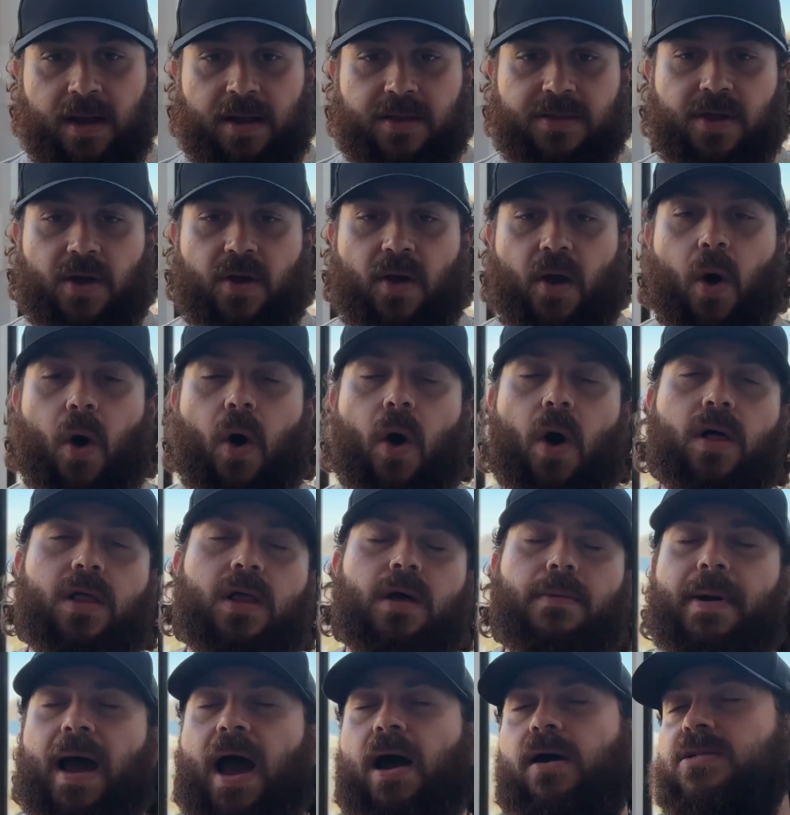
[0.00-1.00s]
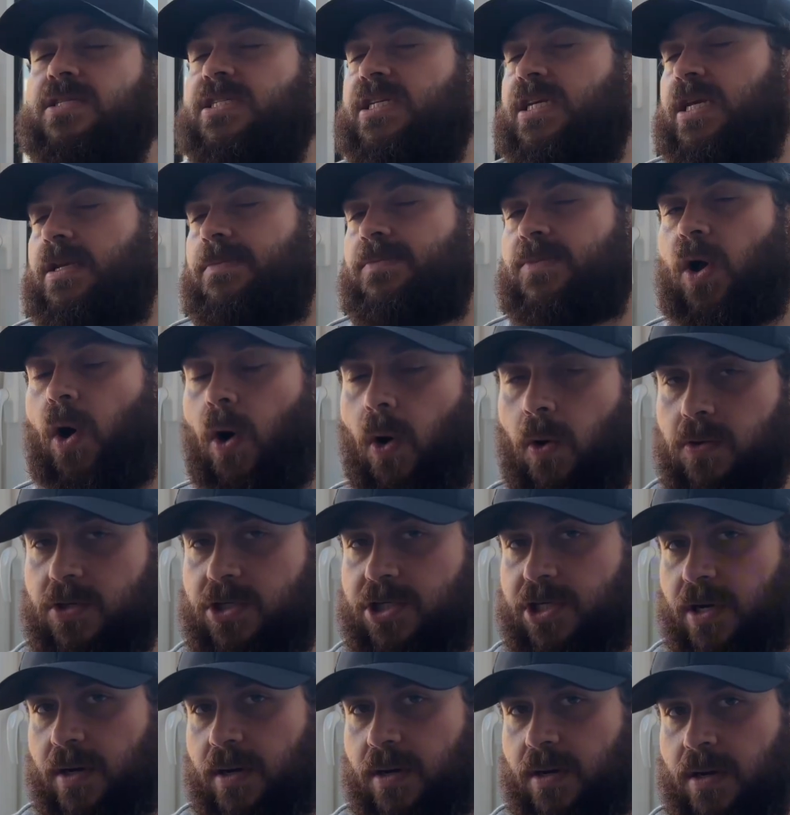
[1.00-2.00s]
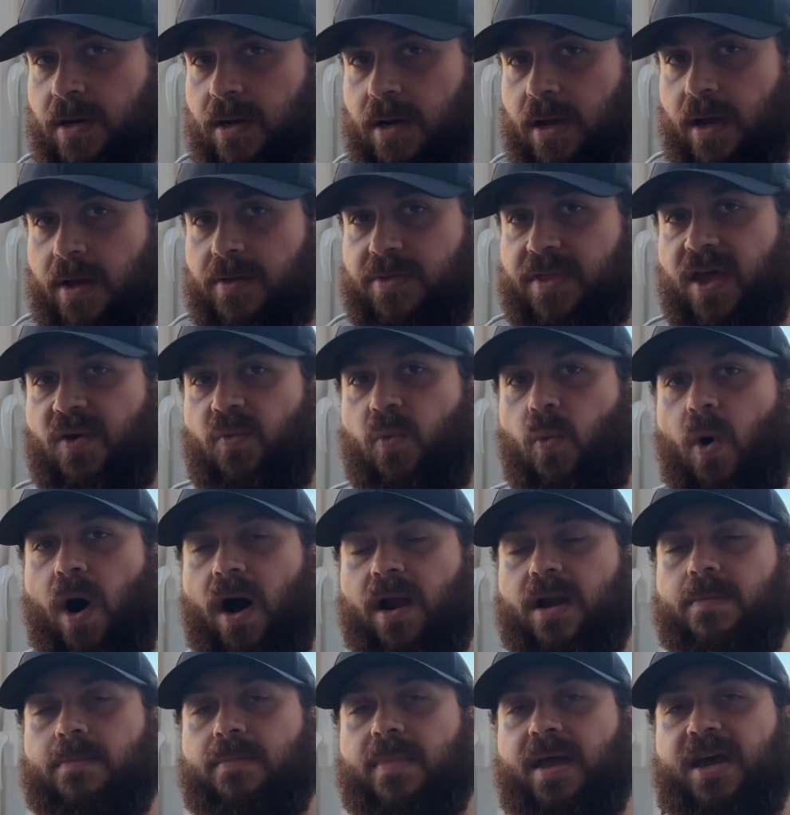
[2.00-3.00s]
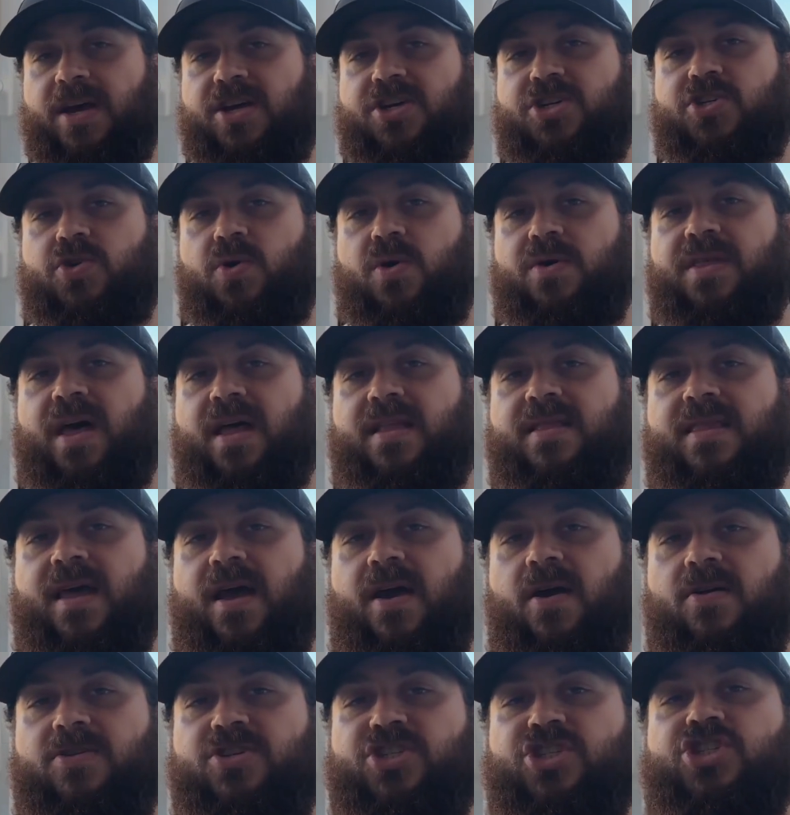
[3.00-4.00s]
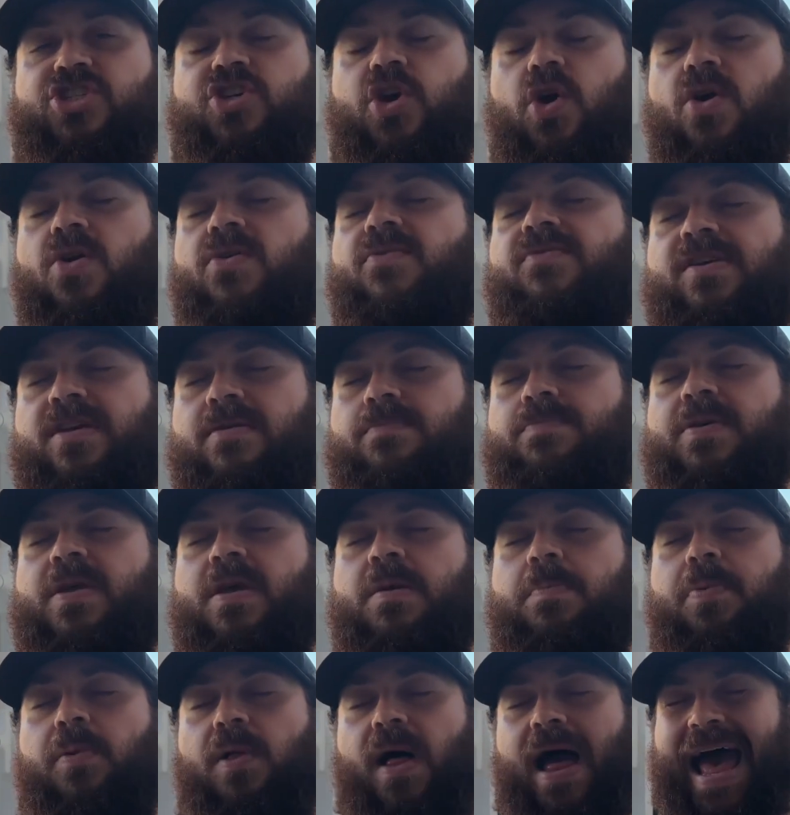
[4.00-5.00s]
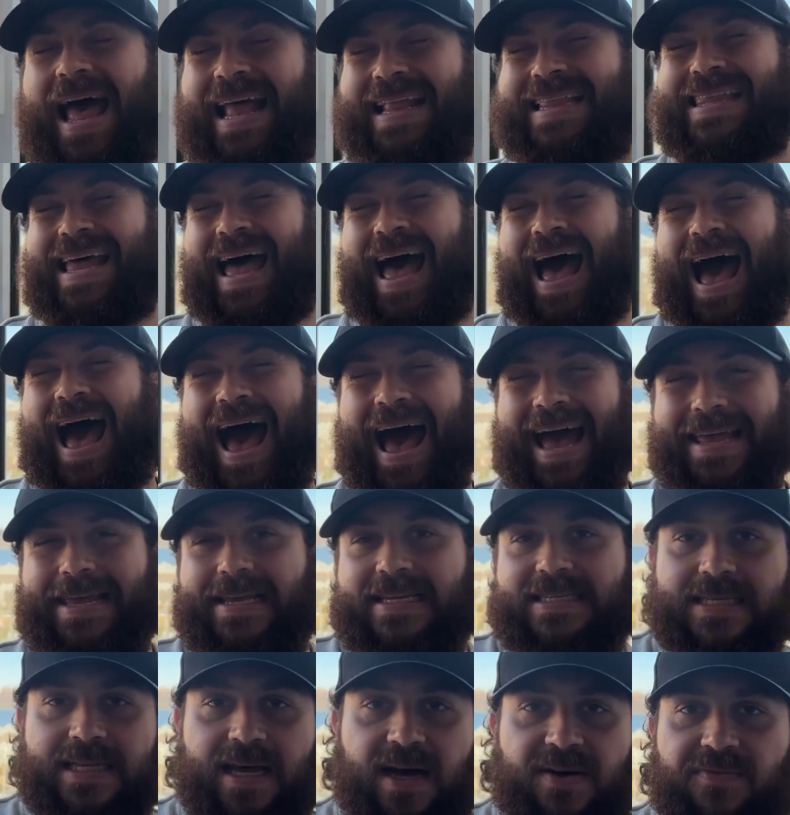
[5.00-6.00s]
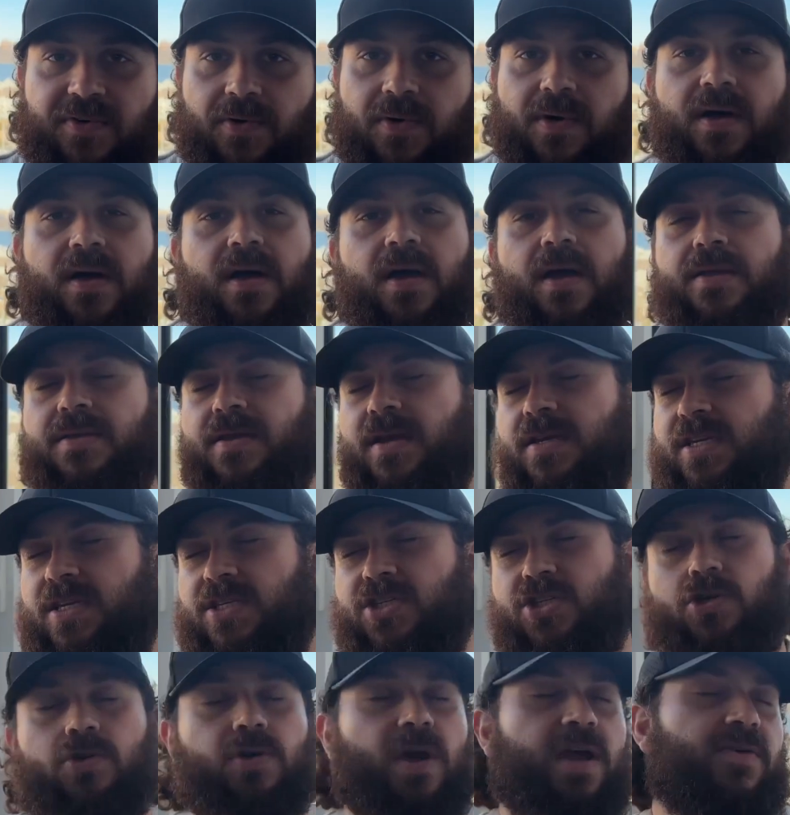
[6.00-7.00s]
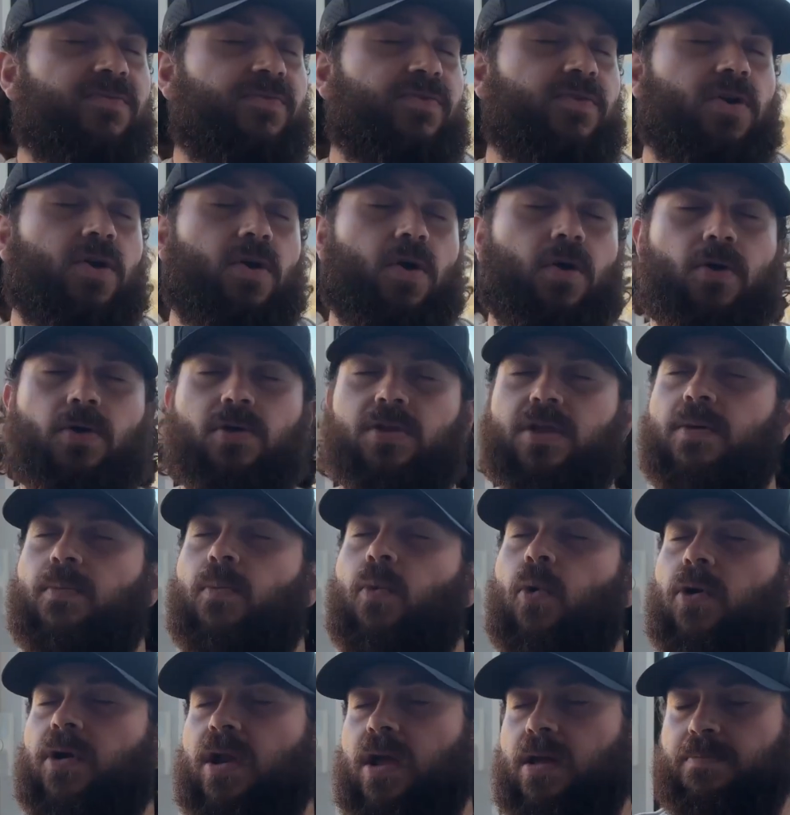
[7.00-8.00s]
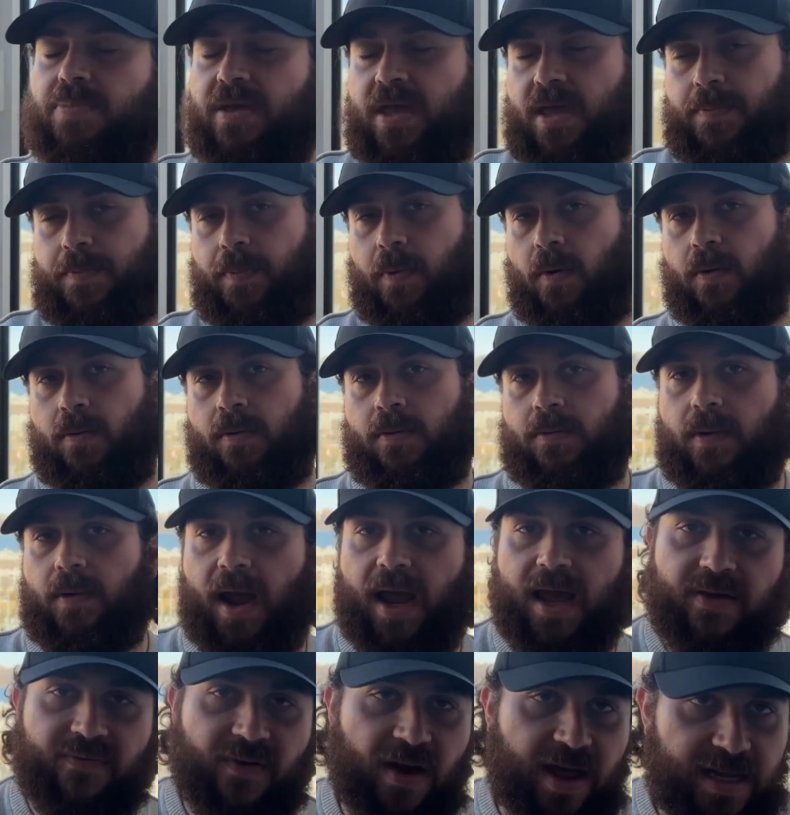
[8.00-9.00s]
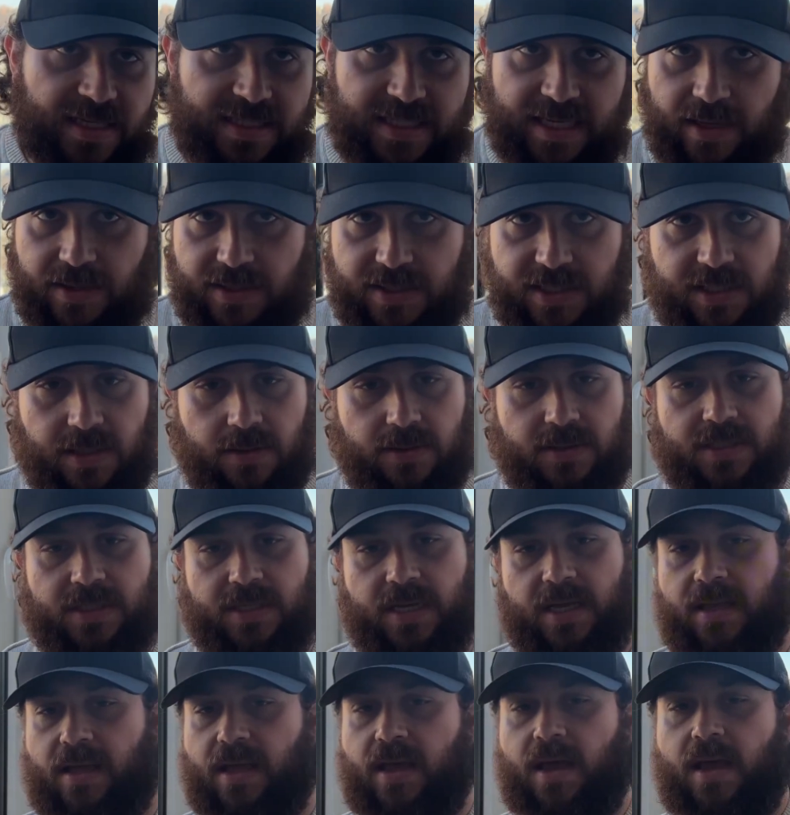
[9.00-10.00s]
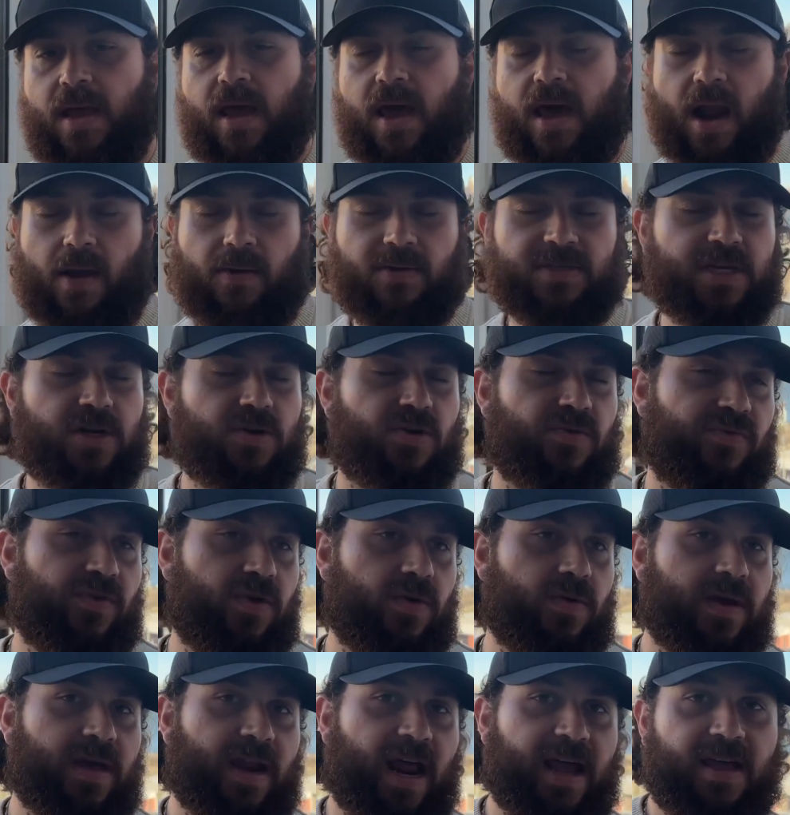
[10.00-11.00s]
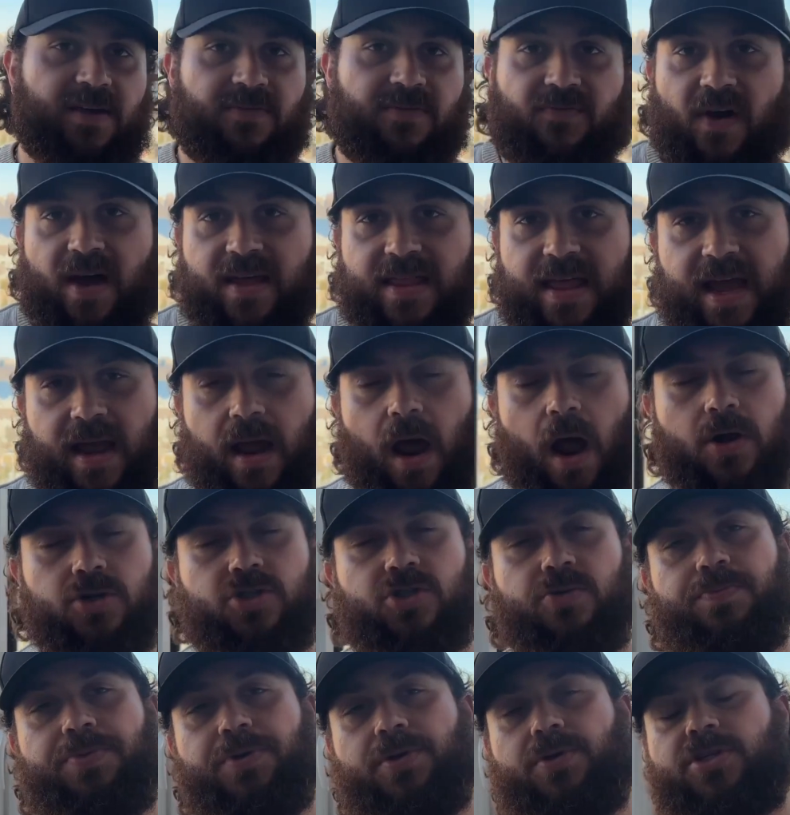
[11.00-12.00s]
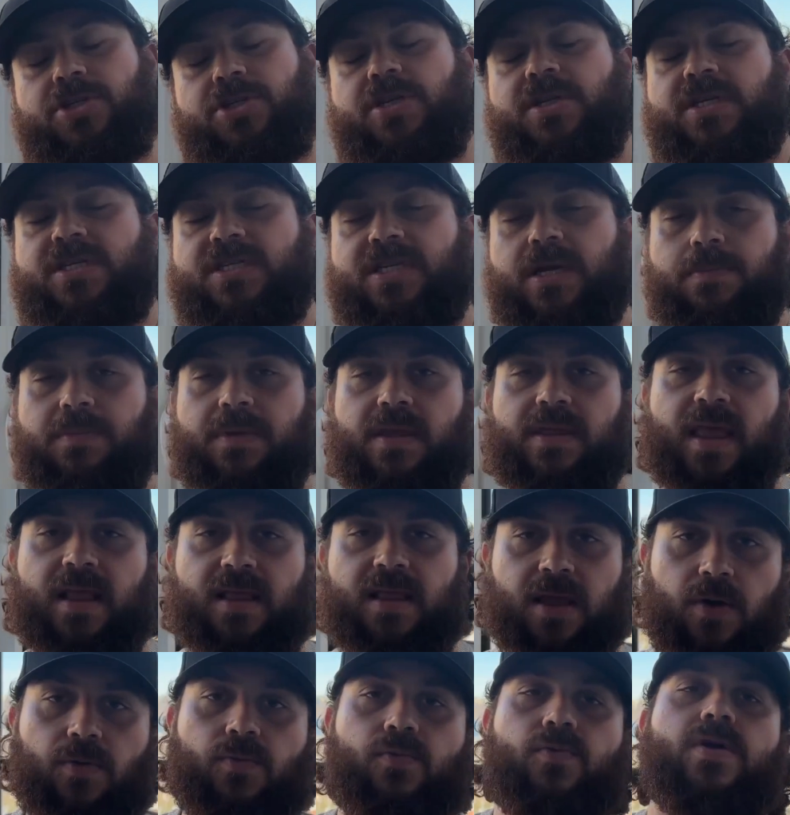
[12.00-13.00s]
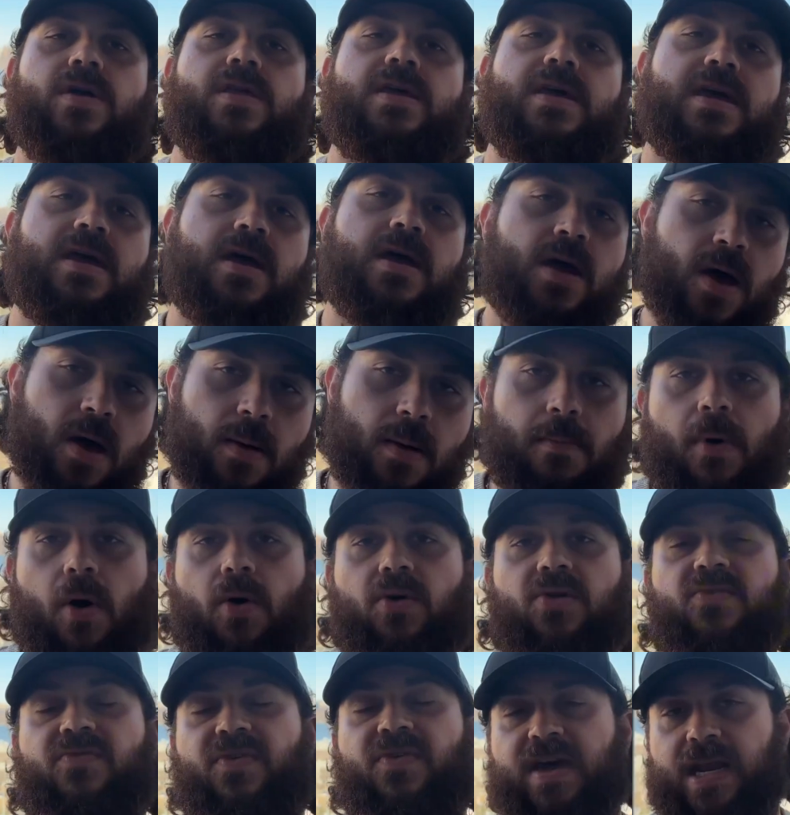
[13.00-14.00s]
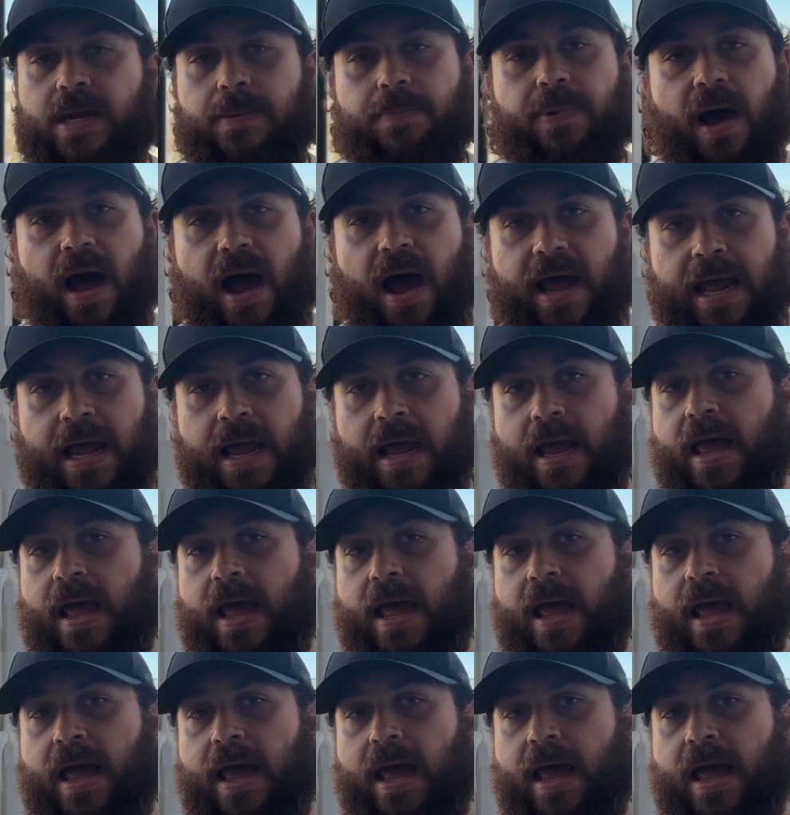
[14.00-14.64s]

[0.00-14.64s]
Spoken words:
They're all about team culture. They want to make sure that they're serving people at the highest level. This is great for your early morning people, right? If I had a sales associate and I was interviewing and I could find that contribution is something that they're really motivated by,